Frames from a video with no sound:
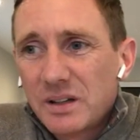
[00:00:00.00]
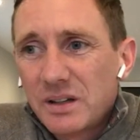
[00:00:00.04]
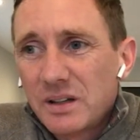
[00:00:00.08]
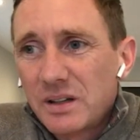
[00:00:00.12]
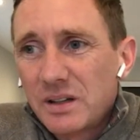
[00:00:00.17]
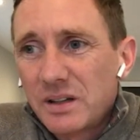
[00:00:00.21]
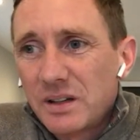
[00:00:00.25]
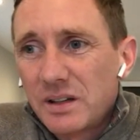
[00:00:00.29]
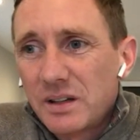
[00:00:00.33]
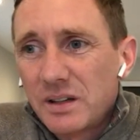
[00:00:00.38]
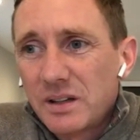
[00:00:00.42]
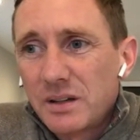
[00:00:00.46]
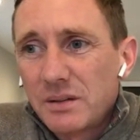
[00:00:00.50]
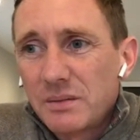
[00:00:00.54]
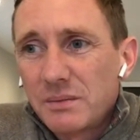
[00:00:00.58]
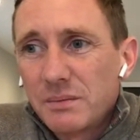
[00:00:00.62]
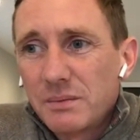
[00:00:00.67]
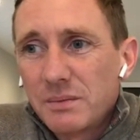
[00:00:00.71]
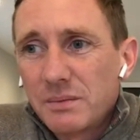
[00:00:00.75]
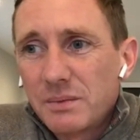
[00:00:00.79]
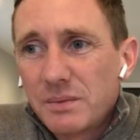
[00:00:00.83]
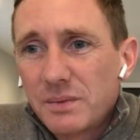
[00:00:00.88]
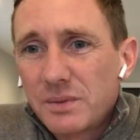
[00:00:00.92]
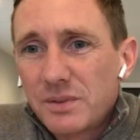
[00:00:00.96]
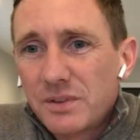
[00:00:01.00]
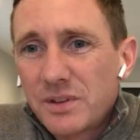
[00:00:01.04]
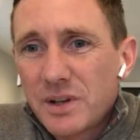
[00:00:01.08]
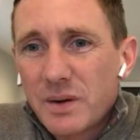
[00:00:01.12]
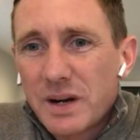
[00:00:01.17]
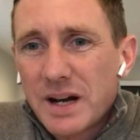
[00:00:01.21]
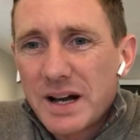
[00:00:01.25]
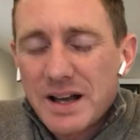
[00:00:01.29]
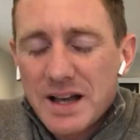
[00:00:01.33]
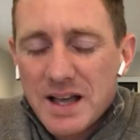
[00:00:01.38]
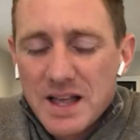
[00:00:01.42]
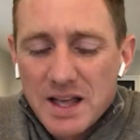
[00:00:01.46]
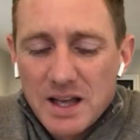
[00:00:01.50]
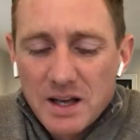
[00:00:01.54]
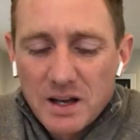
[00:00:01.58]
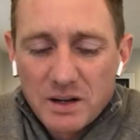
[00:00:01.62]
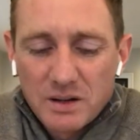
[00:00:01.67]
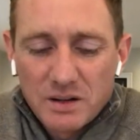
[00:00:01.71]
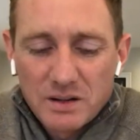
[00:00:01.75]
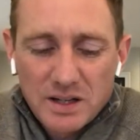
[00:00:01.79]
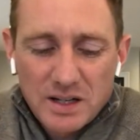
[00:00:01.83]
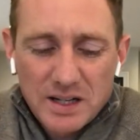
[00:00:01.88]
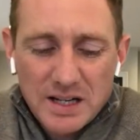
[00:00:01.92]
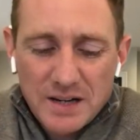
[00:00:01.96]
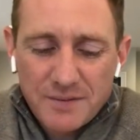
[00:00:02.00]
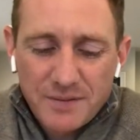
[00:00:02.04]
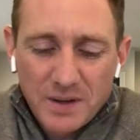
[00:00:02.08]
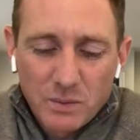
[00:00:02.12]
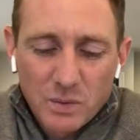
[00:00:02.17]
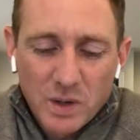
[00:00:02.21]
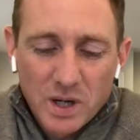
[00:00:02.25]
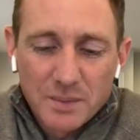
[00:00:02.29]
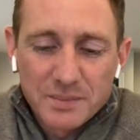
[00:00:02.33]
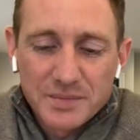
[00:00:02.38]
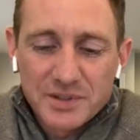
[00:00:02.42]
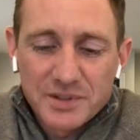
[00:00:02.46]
So I think what